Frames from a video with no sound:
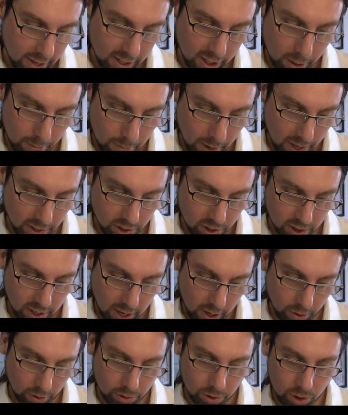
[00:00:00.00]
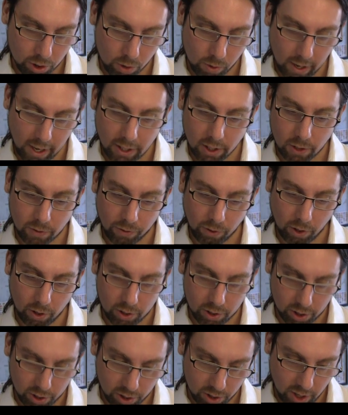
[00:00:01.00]
hereby sells,
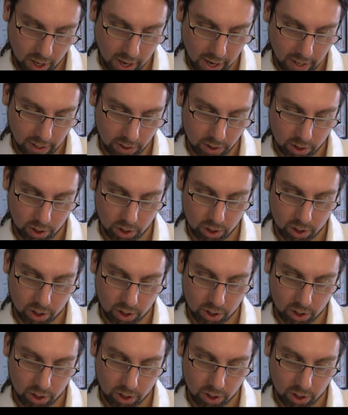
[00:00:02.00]
transfers, assigns,